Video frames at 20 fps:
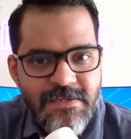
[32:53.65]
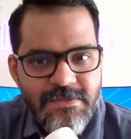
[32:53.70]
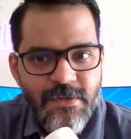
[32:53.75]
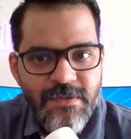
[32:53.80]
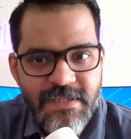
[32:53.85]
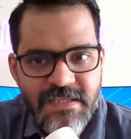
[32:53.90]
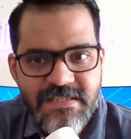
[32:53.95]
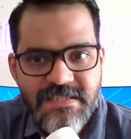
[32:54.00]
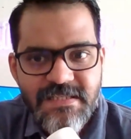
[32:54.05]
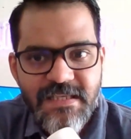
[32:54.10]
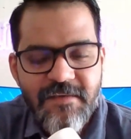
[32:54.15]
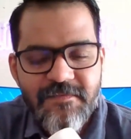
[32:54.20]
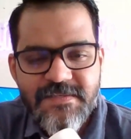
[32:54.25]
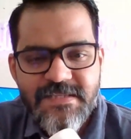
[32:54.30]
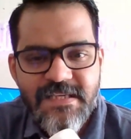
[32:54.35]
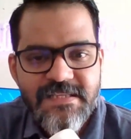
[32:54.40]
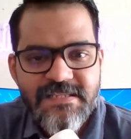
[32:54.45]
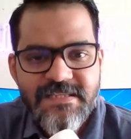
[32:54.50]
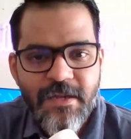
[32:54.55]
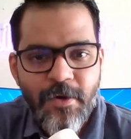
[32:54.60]
So this
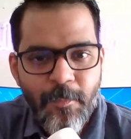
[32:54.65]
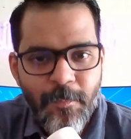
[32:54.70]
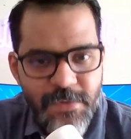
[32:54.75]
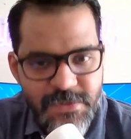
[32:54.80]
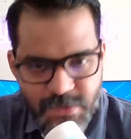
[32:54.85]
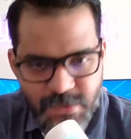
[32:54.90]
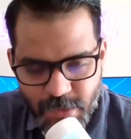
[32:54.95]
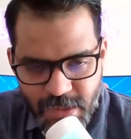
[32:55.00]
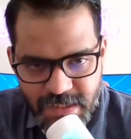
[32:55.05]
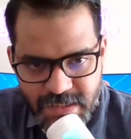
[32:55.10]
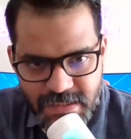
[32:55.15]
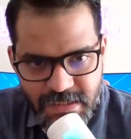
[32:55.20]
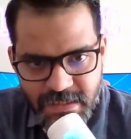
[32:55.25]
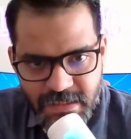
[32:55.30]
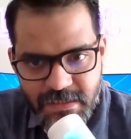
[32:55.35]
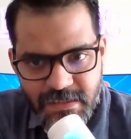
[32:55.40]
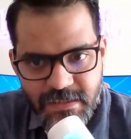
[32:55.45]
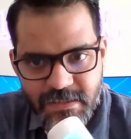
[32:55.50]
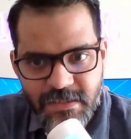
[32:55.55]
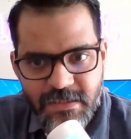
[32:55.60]
gives us an
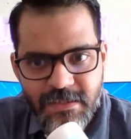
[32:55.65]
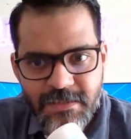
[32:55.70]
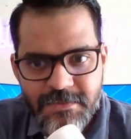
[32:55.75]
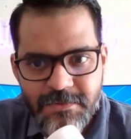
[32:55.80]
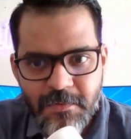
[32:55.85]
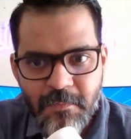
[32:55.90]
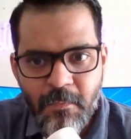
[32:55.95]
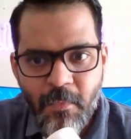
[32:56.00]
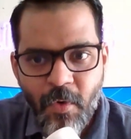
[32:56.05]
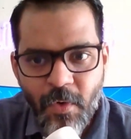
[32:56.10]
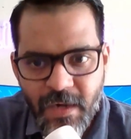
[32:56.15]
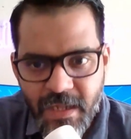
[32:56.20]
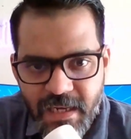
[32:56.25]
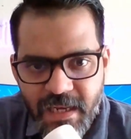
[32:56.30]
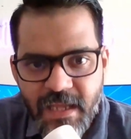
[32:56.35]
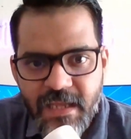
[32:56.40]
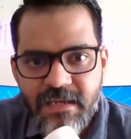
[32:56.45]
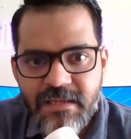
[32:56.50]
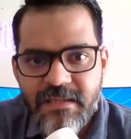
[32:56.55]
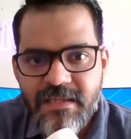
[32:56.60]
opportunity to
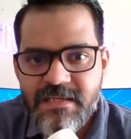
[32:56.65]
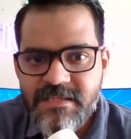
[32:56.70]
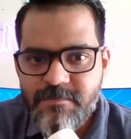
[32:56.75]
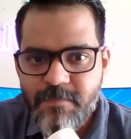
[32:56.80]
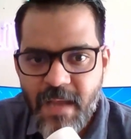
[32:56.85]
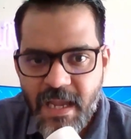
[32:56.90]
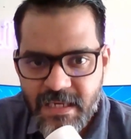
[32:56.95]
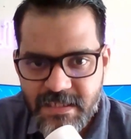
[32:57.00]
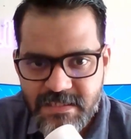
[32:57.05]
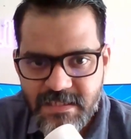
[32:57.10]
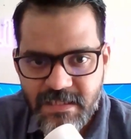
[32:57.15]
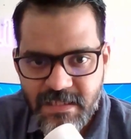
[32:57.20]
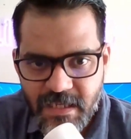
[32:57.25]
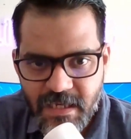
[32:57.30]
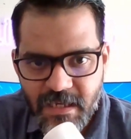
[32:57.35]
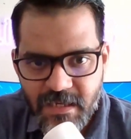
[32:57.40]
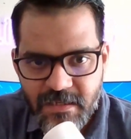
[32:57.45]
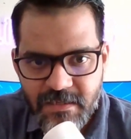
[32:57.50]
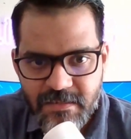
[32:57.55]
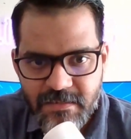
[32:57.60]
modulate these
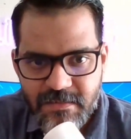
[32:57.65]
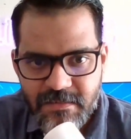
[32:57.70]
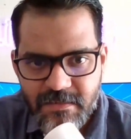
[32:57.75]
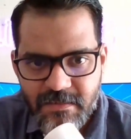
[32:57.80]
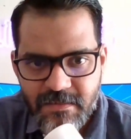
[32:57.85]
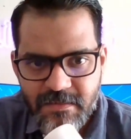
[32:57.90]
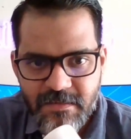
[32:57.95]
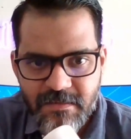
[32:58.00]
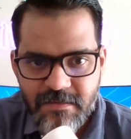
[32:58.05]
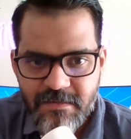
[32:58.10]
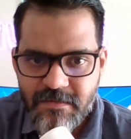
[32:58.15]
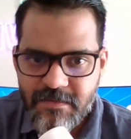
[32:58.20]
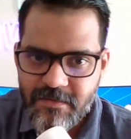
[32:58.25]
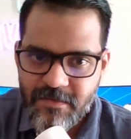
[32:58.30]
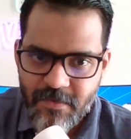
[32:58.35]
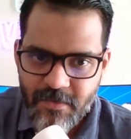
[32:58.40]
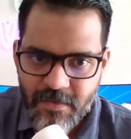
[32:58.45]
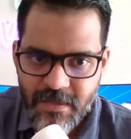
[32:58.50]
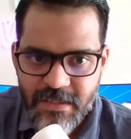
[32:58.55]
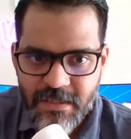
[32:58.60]
bacteria,
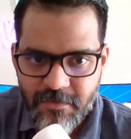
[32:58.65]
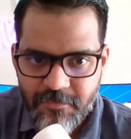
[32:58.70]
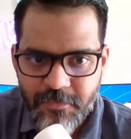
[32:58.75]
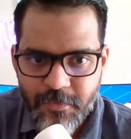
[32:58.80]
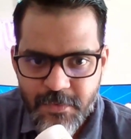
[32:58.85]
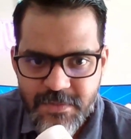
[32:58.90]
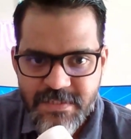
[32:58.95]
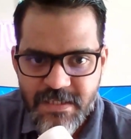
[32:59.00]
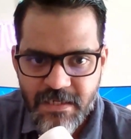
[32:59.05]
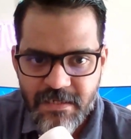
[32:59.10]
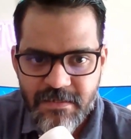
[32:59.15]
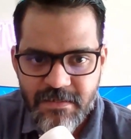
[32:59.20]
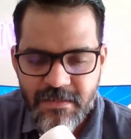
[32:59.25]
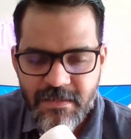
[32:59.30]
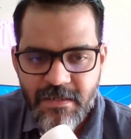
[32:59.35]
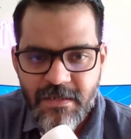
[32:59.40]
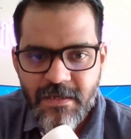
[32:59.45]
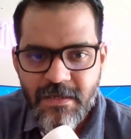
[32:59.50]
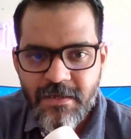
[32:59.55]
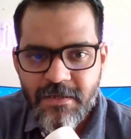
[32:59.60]
you know, in the future
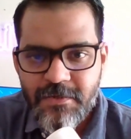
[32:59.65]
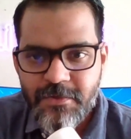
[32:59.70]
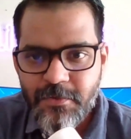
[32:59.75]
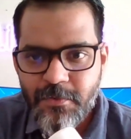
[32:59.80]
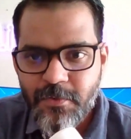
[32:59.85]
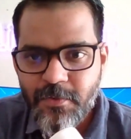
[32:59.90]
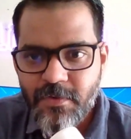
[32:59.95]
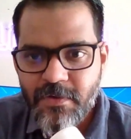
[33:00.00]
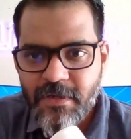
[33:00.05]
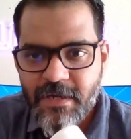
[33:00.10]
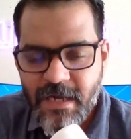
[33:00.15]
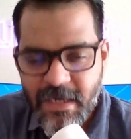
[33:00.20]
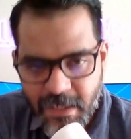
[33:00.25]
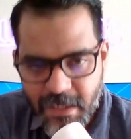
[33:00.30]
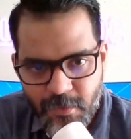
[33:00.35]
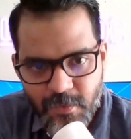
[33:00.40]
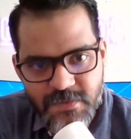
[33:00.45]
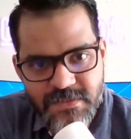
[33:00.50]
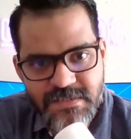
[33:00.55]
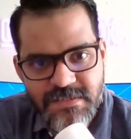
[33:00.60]
to
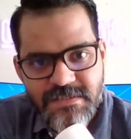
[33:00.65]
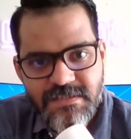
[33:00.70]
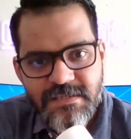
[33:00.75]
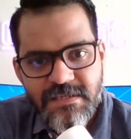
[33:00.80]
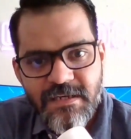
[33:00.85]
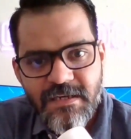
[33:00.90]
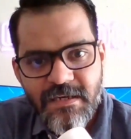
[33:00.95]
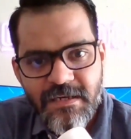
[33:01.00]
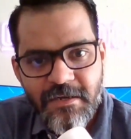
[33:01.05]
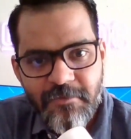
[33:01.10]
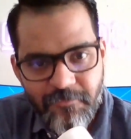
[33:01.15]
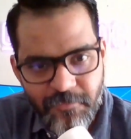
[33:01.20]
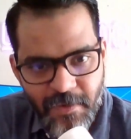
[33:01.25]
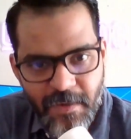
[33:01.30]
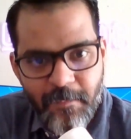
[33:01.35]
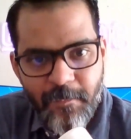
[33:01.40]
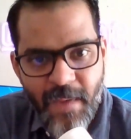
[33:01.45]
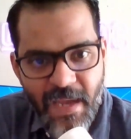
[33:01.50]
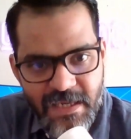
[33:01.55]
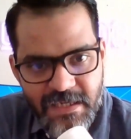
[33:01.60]
reduce
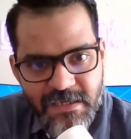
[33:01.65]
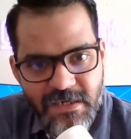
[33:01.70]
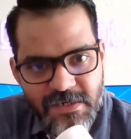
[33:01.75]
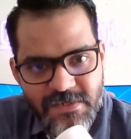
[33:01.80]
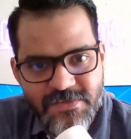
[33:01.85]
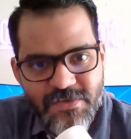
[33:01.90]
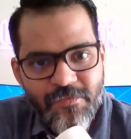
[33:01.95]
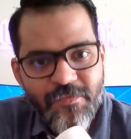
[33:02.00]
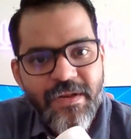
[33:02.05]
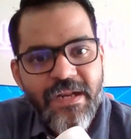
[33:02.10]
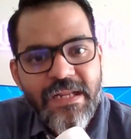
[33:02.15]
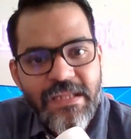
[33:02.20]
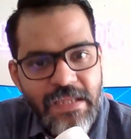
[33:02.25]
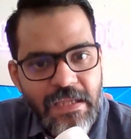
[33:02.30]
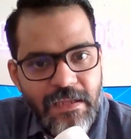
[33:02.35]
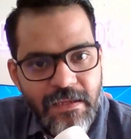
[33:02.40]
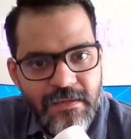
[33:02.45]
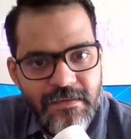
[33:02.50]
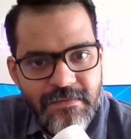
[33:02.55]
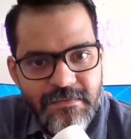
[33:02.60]
different patterns of
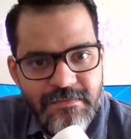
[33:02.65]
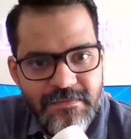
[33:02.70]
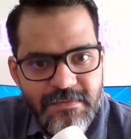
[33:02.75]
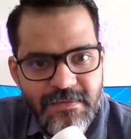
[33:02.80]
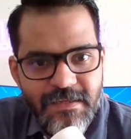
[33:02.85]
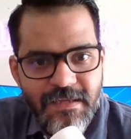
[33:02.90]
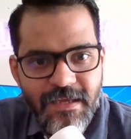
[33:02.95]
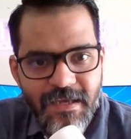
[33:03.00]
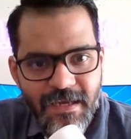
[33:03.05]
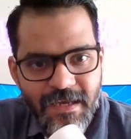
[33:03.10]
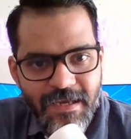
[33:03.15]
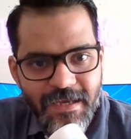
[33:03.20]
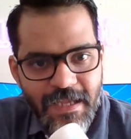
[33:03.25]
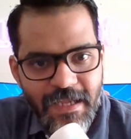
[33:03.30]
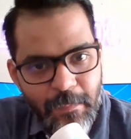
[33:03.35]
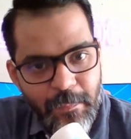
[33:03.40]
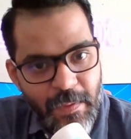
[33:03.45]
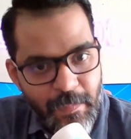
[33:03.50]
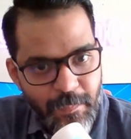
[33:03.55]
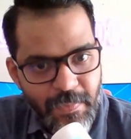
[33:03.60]
drinking
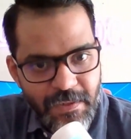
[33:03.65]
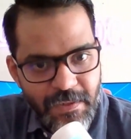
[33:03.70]
uh, in